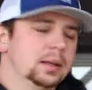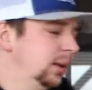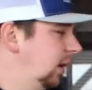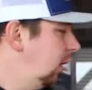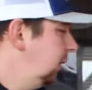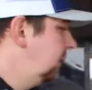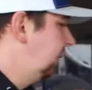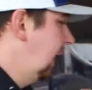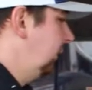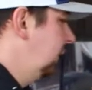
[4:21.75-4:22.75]
You've
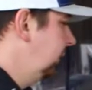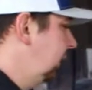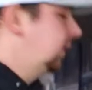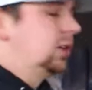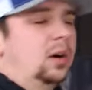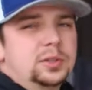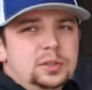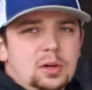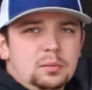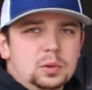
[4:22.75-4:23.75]
got room for a
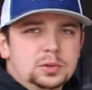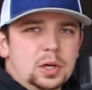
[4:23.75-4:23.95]
charger, onboard